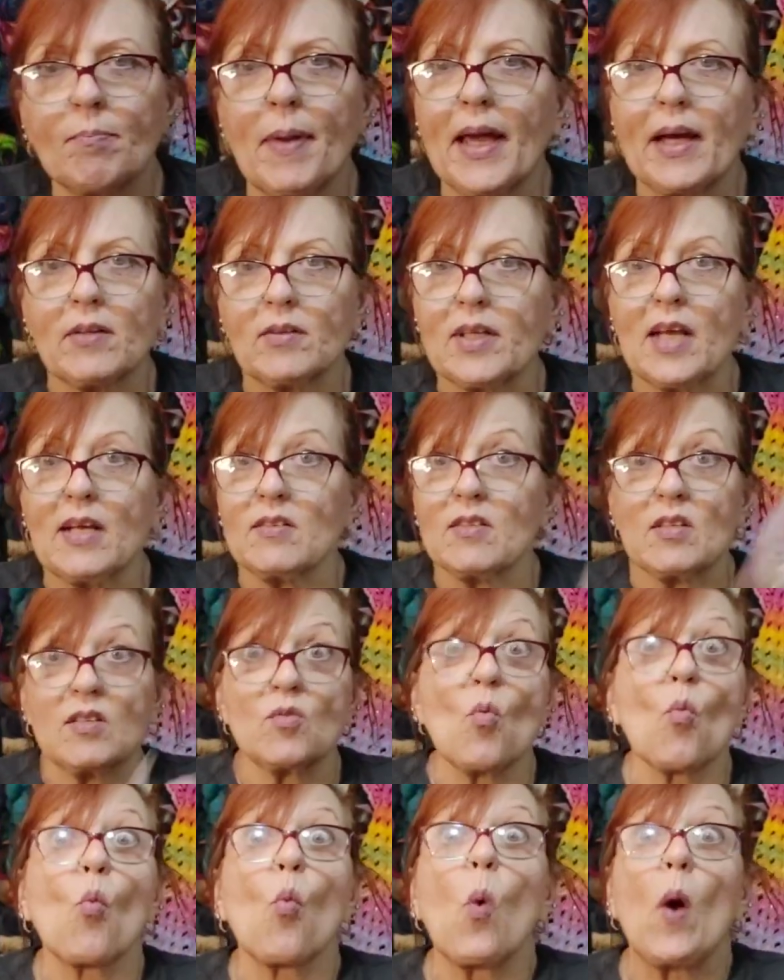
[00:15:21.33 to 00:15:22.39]
Bag of Days is
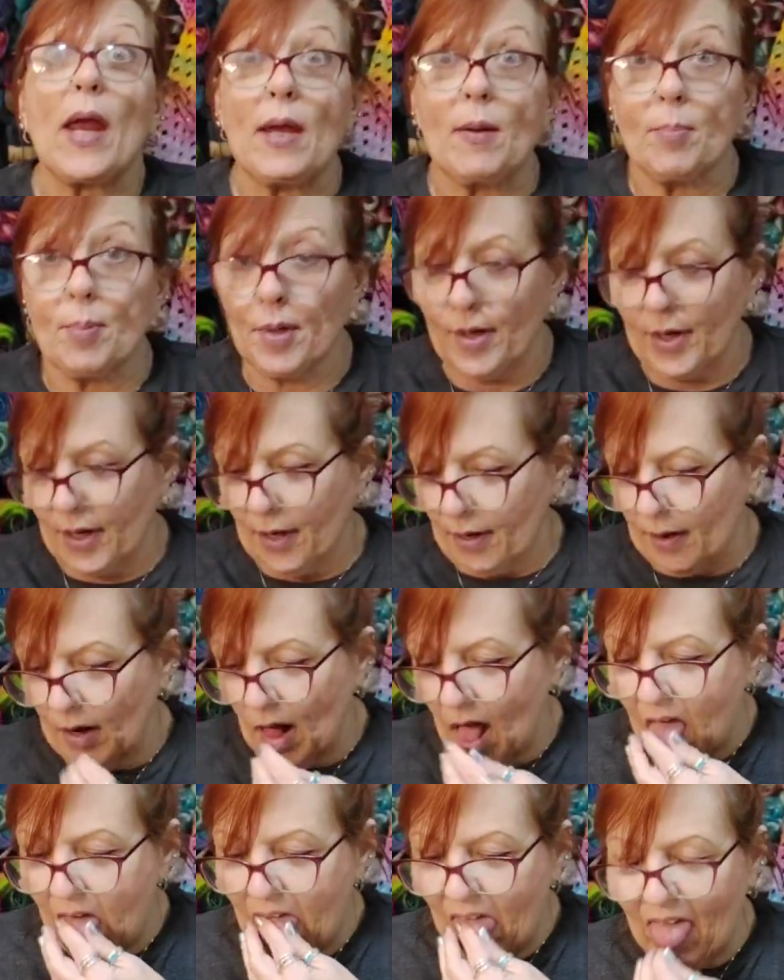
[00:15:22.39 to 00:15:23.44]
way prettier.
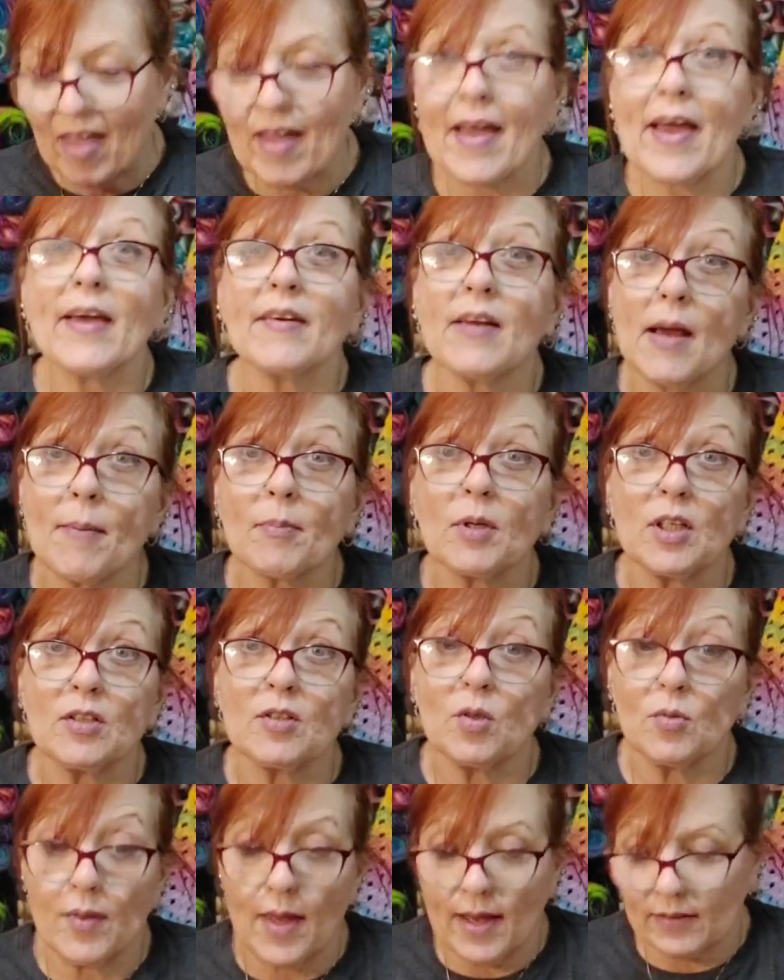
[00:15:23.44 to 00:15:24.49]
And I'm going to
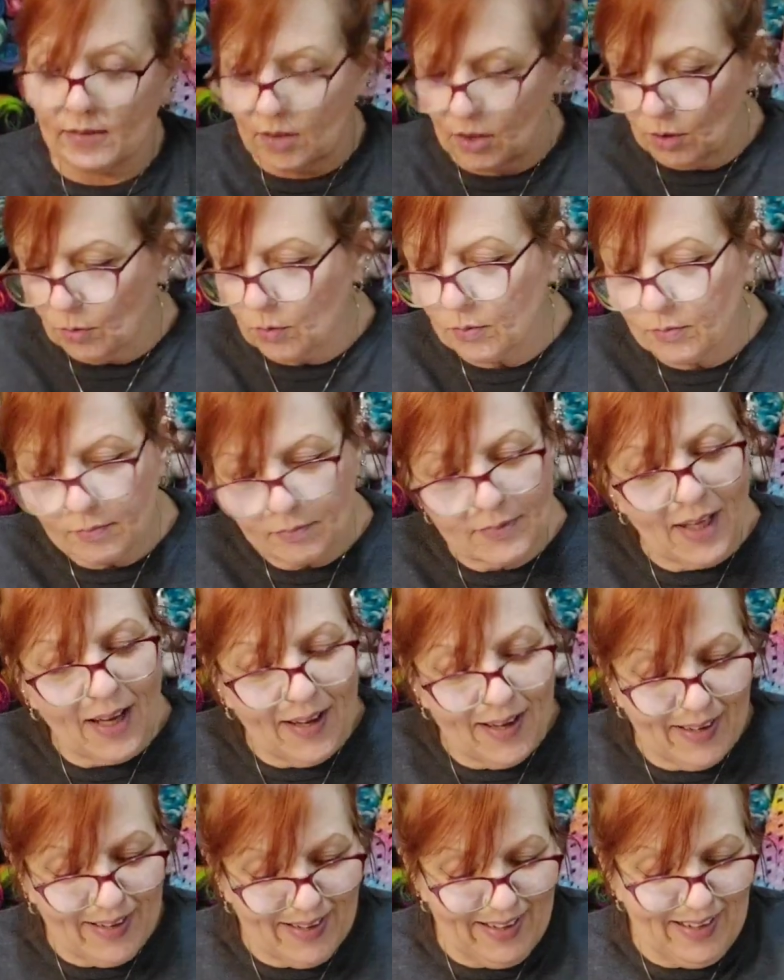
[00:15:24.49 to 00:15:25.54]
do that
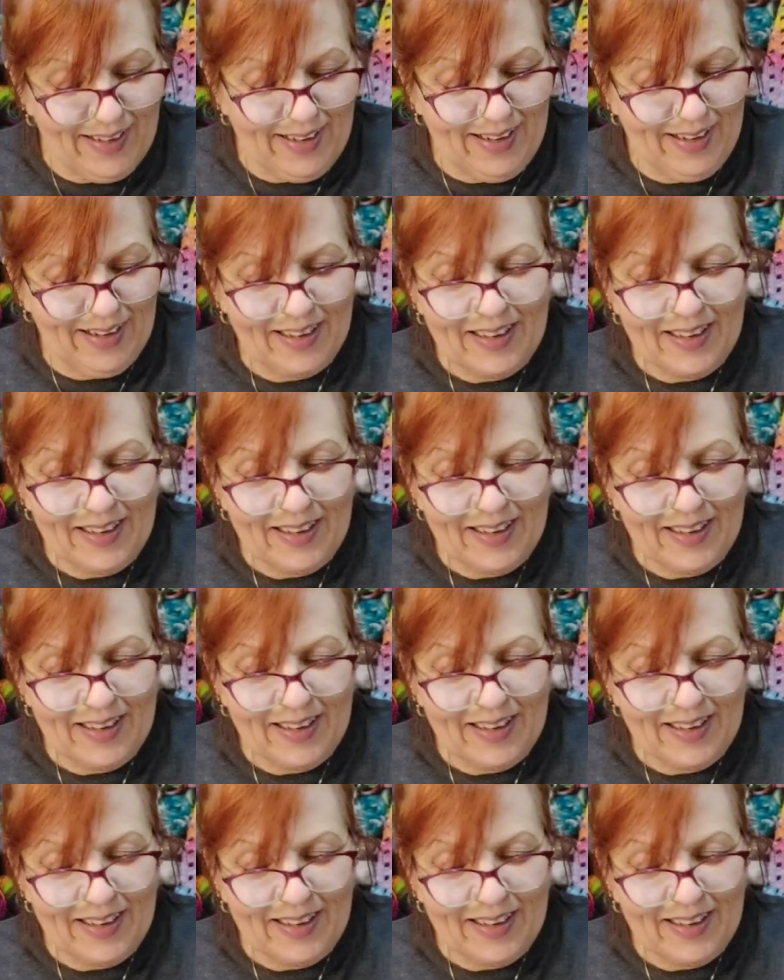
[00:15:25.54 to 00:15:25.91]
too.